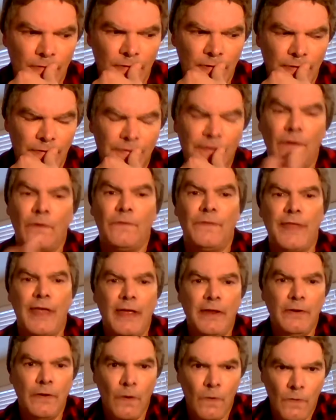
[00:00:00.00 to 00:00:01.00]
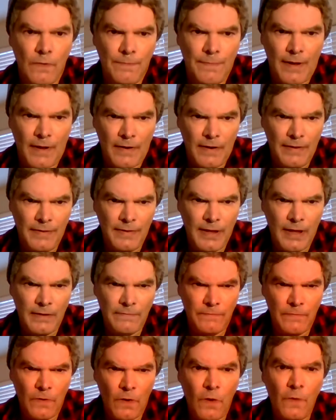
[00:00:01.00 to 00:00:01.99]
so they know about it. They
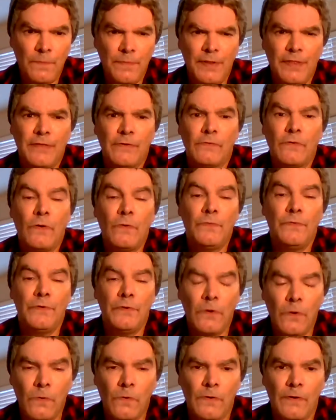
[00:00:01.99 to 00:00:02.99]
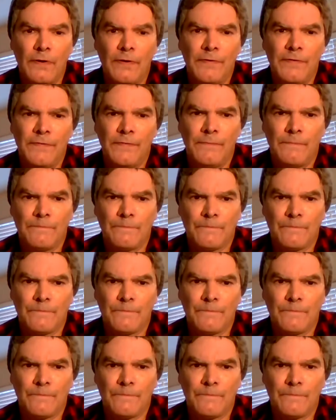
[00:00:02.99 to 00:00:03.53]
even opened their own doors